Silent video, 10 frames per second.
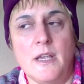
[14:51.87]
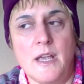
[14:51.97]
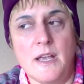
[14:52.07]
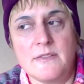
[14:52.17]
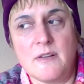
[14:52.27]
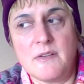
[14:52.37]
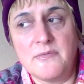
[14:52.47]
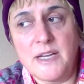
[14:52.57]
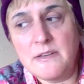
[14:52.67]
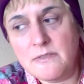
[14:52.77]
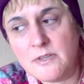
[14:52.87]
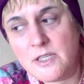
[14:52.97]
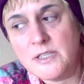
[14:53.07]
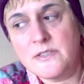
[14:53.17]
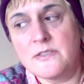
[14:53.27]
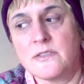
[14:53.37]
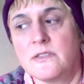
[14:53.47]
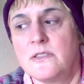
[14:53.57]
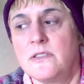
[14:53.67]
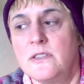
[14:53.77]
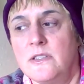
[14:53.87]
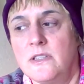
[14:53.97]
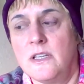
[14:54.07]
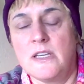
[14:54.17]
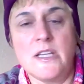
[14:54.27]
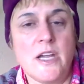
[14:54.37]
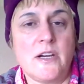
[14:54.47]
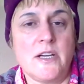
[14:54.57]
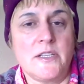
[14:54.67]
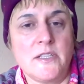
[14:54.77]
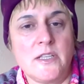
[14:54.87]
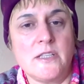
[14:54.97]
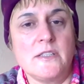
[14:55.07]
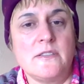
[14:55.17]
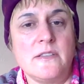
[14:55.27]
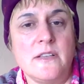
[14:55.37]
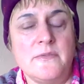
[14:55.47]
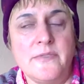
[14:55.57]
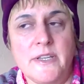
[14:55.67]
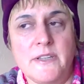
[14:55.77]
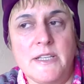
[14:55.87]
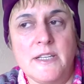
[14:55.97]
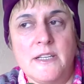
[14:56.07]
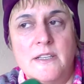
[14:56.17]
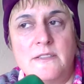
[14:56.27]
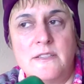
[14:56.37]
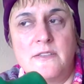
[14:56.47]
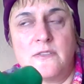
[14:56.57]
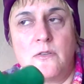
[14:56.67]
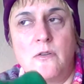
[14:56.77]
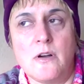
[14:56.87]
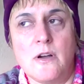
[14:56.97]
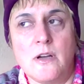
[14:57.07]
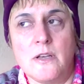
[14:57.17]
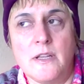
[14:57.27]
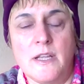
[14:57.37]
as our favorite characters in fairy tales and so on.